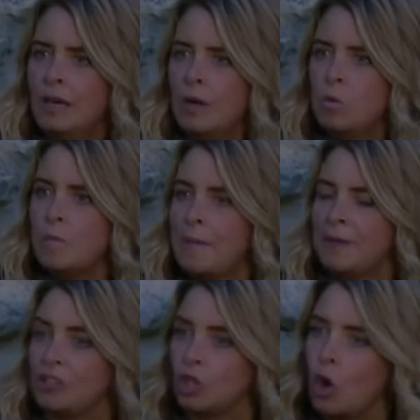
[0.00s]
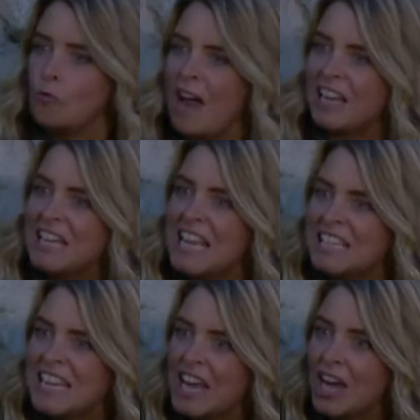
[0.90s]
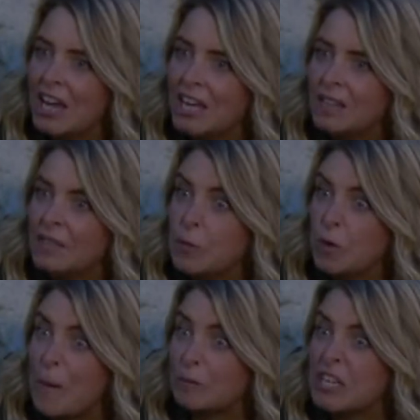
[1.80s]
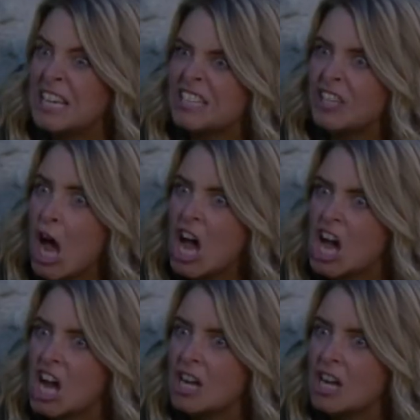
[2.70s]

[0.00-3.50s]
Well, maybe I should go and rattle in his ear. You would go back to Nicky's car.